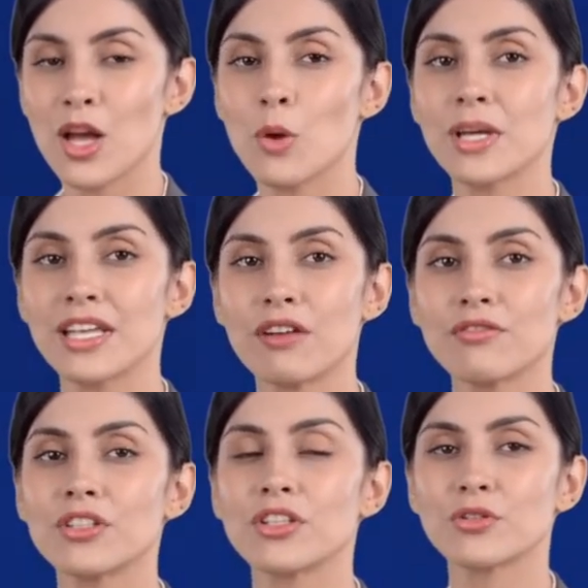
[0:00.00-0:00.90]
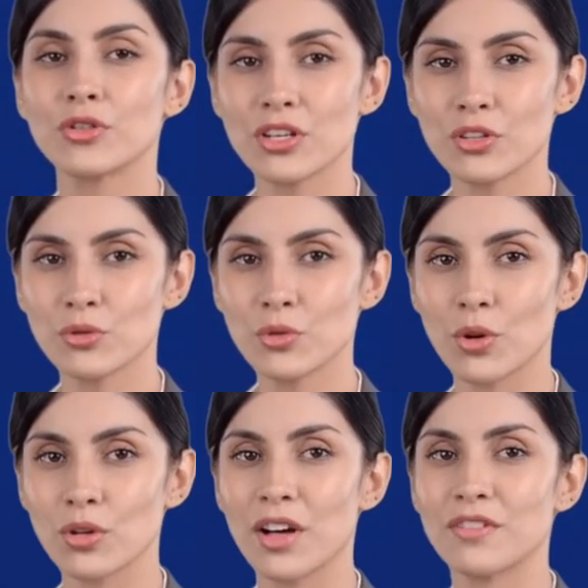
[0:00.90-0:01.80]
We covered the critical
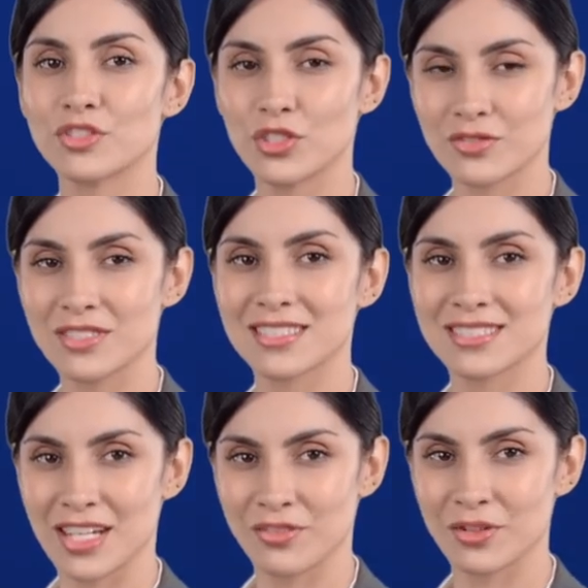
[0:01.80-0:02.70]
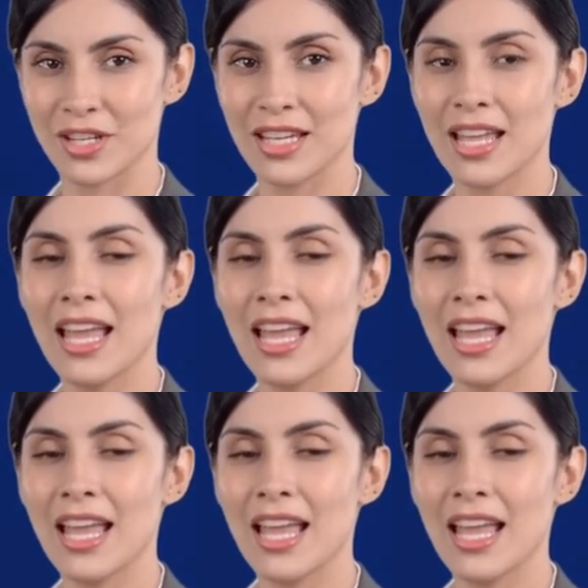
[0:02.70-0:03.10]
role of service discovery